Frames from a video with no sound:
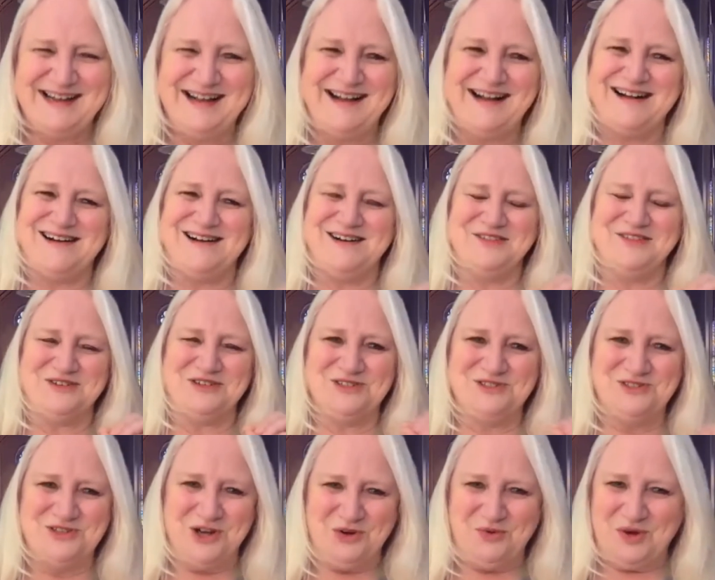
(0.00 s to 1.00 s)
There's
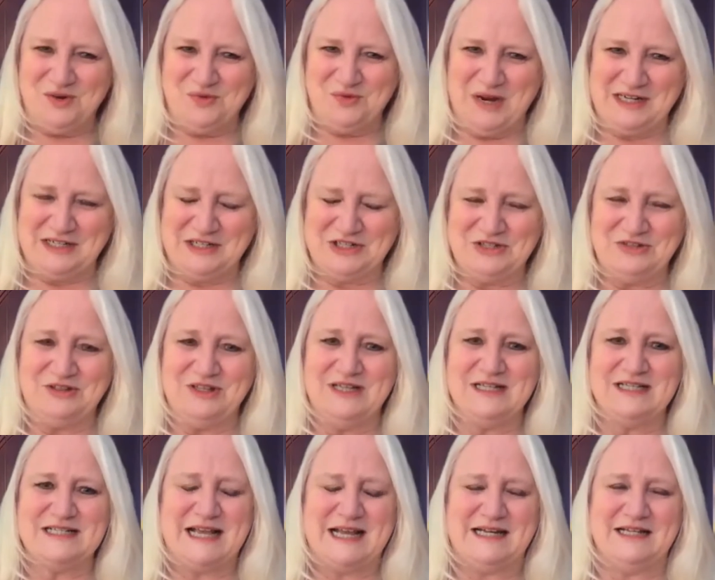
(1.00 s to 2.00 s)
no one way to do
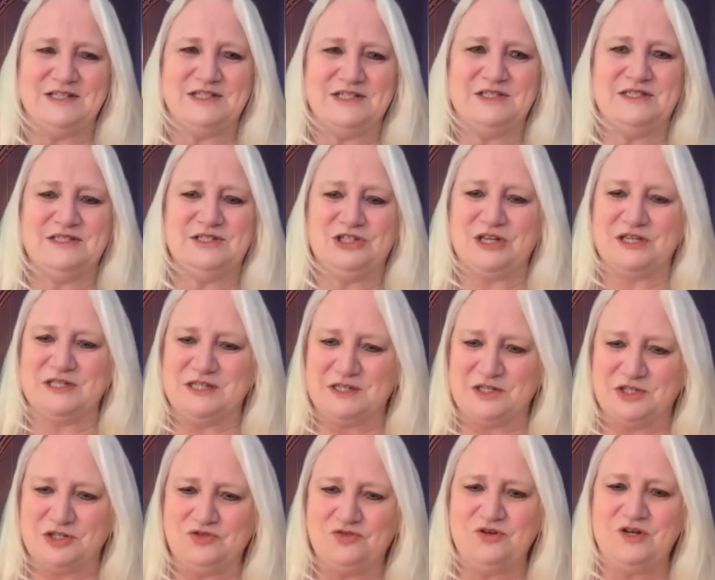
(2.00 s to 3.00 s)
this, and it's just
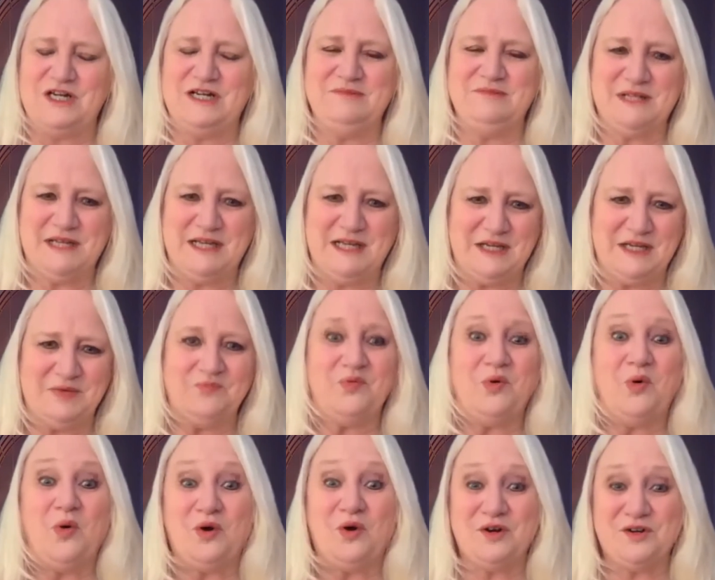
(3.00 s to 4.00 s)
extremely
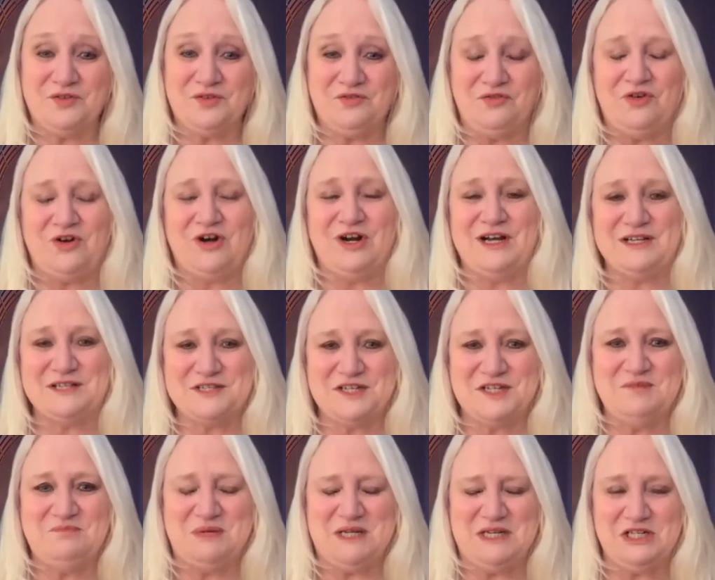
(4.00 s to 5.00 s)
important for us
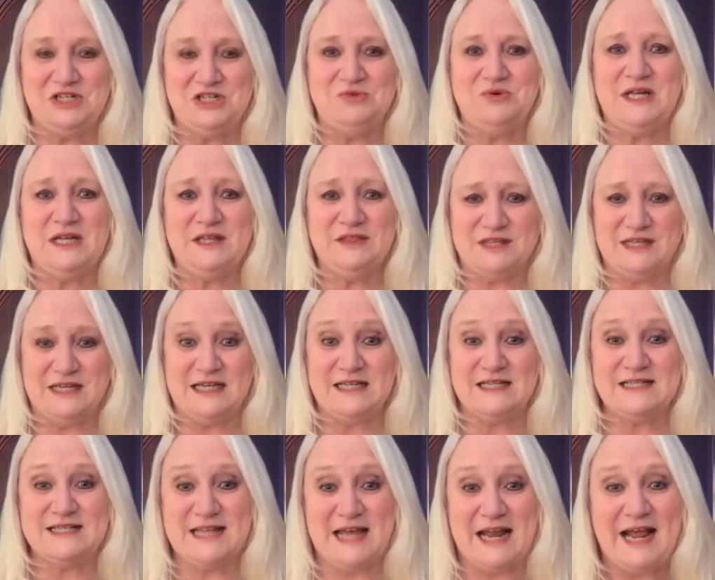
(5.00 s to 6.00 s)
to be doing
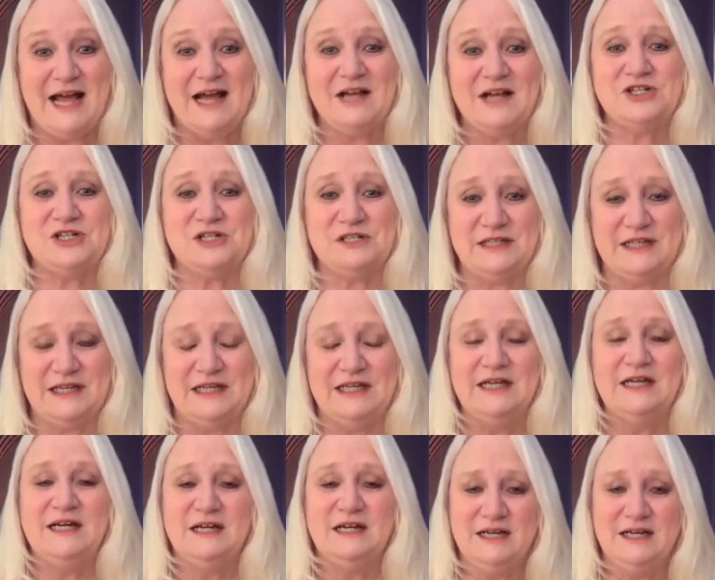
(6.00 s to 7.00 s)
things that
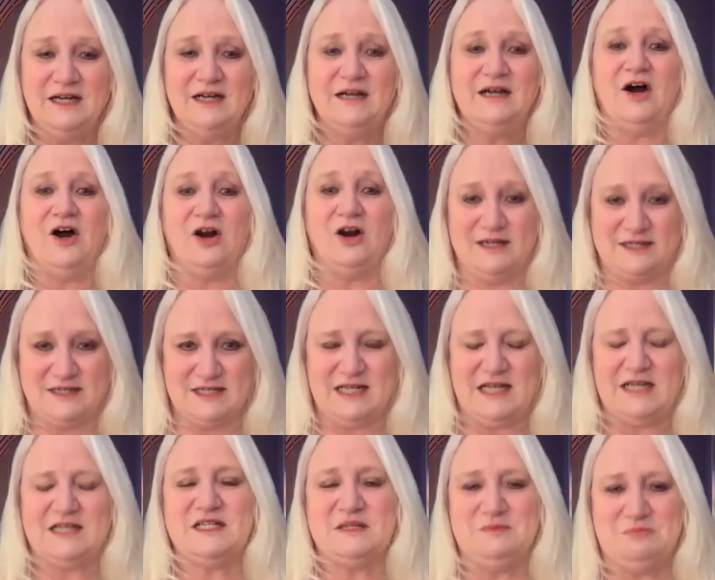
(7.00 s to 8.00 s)
actually are
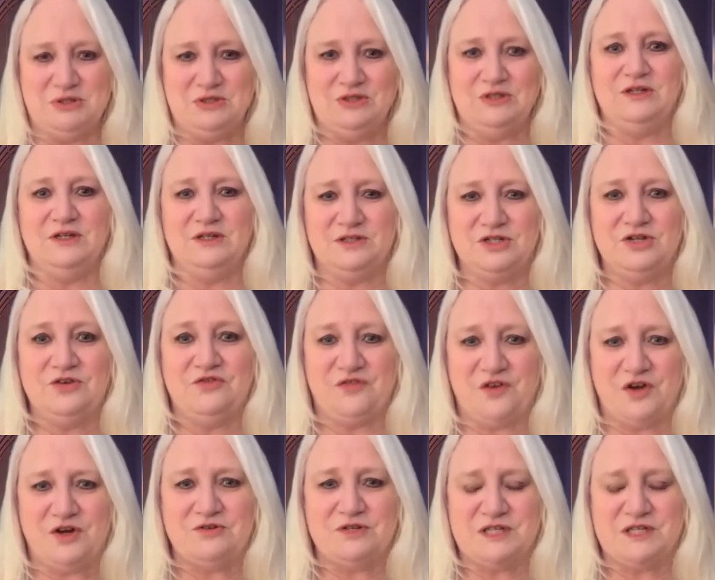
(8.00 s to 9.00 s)
accessible to
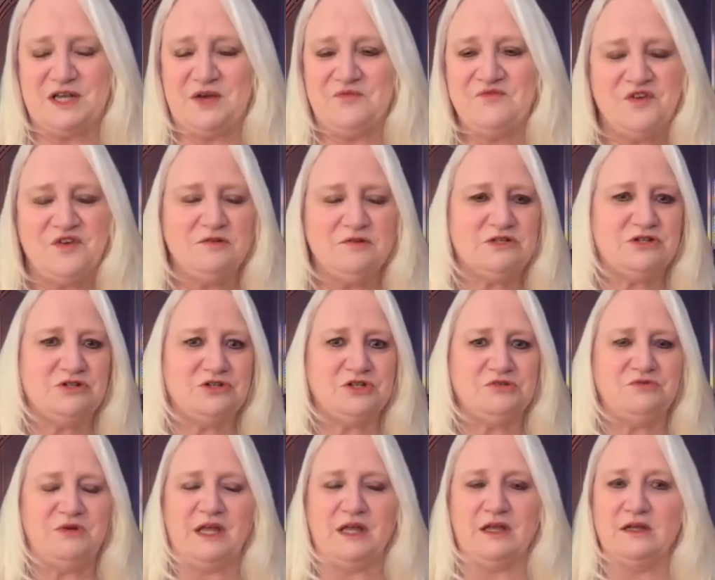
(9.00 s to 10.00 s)
folks. Some folks are
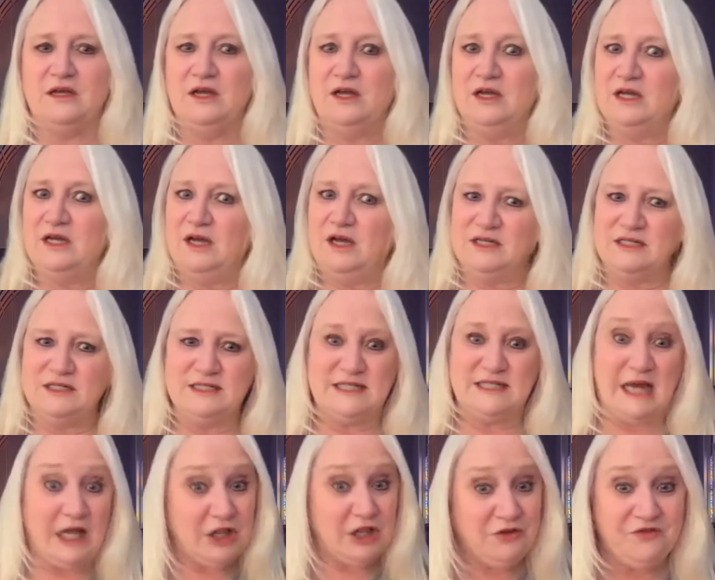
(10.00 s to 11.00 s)
doing
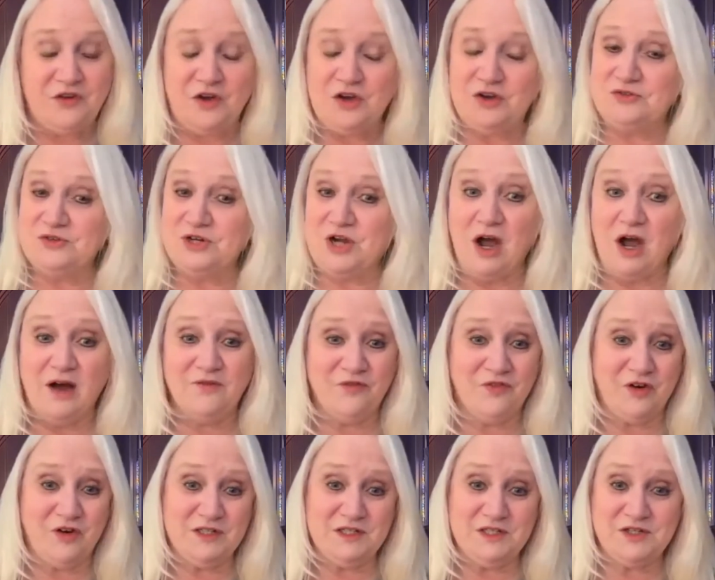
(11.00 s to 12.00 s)
telephone
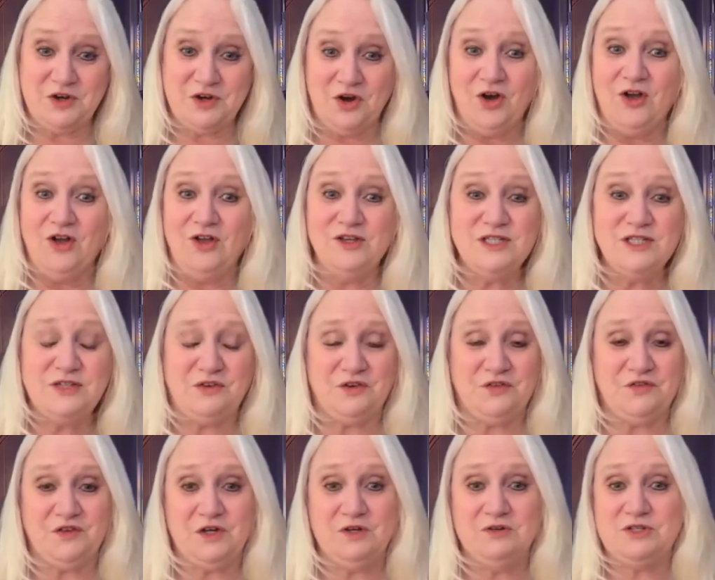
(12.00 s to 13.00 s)
conference calls for
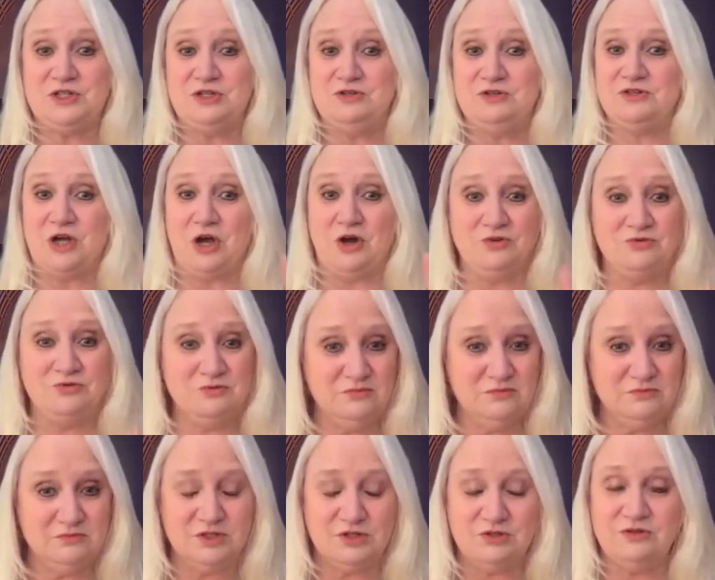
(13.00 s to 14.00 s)
folks who don't
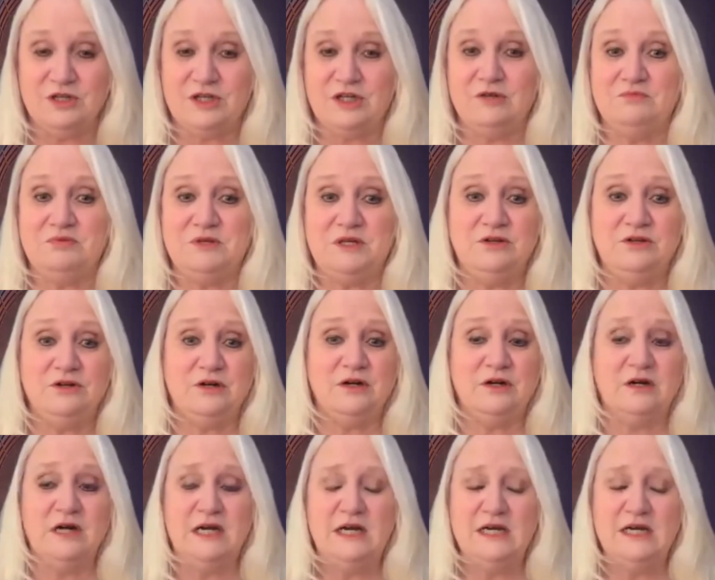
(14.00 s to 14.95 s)
do the computer.